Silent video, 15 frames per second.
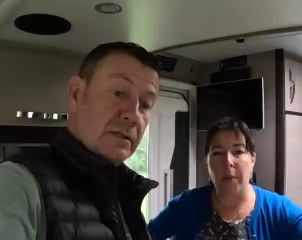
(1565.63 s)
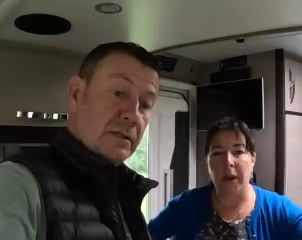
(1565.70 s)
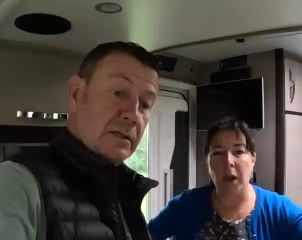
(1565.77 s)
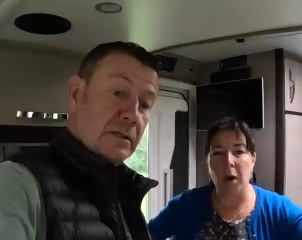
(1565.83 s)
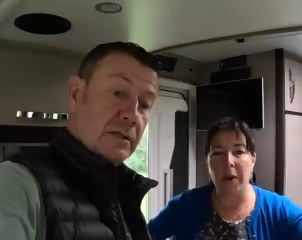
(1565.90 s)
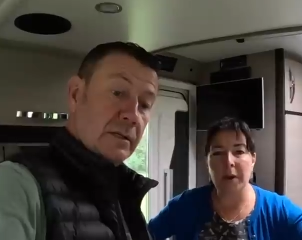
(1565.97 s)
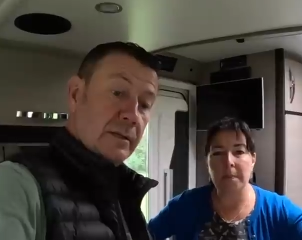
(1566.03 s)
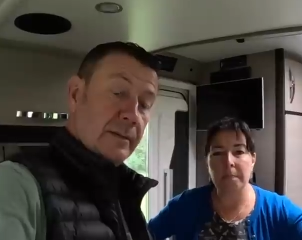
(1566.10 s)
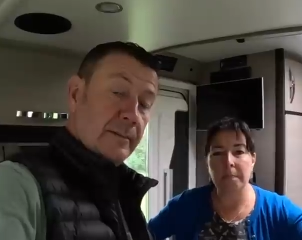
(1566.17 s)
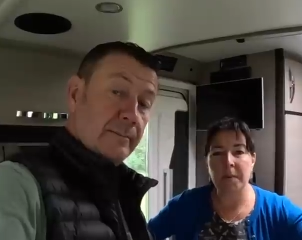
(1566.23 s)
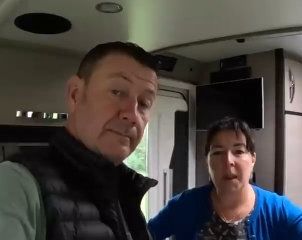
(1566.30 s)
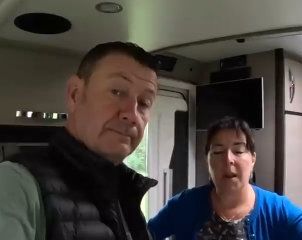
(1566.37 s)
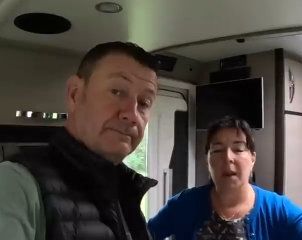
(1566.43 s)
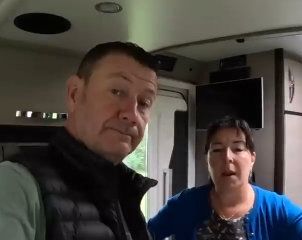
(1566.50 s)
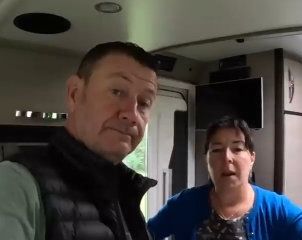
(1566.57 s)
Speaker 1: we're going.
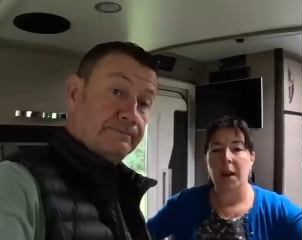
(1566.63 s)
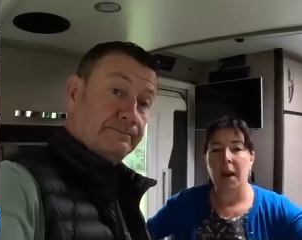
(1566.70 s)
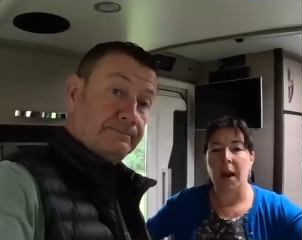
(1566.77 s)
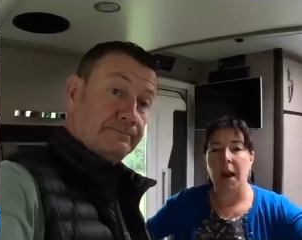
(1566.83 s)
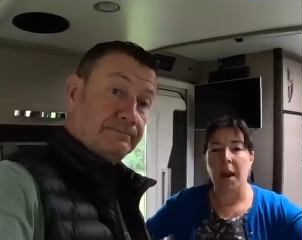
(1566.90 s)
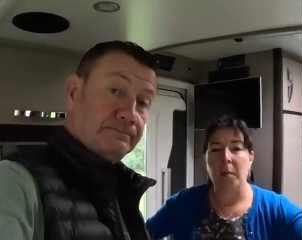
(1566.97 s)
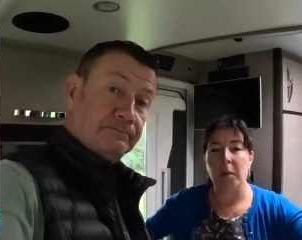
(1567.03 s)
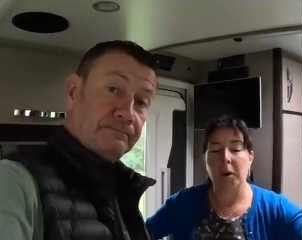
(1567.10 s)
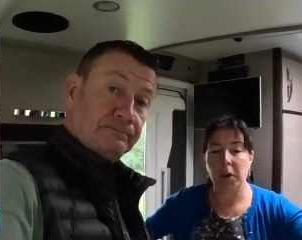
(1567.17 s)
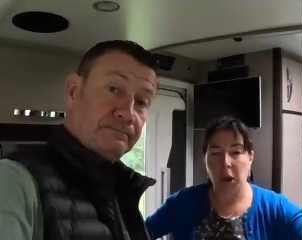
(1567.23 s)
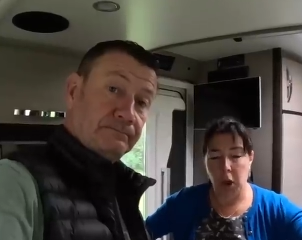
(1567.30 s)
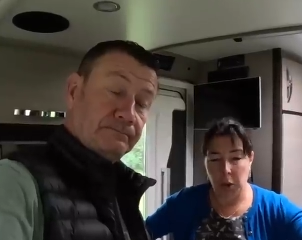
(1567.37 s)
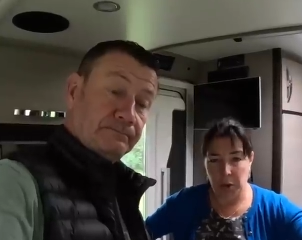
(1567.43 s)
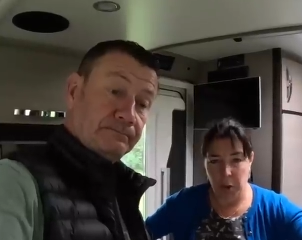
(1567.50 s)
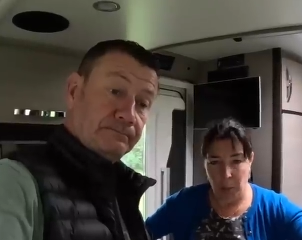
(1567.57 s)
Uh, we're going to
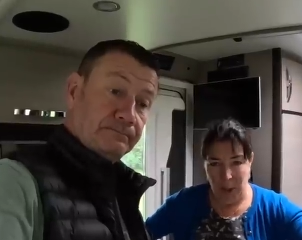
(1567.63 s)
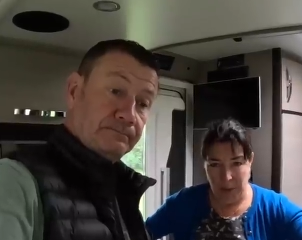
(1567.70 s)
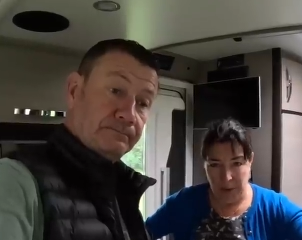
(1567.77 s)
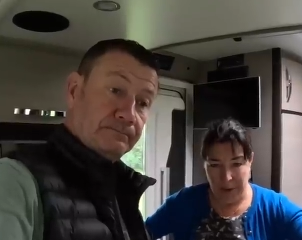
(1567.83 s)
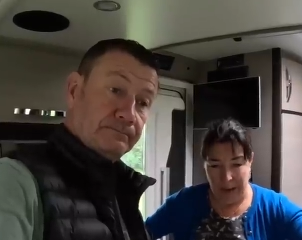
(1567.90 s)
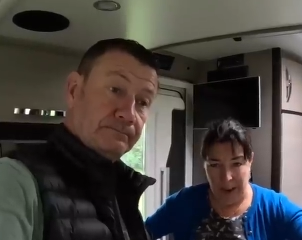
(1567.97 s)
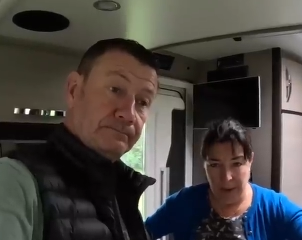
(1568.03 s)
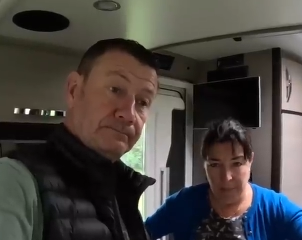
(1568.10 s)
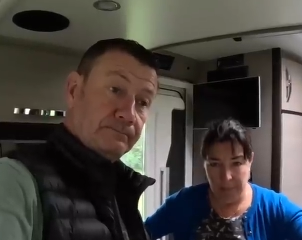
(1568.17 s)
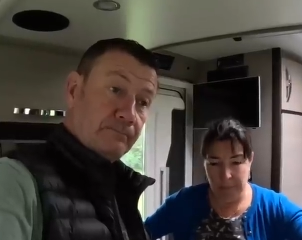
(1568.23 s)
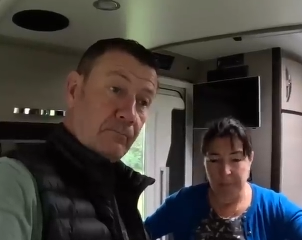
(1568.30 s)
look at the weather again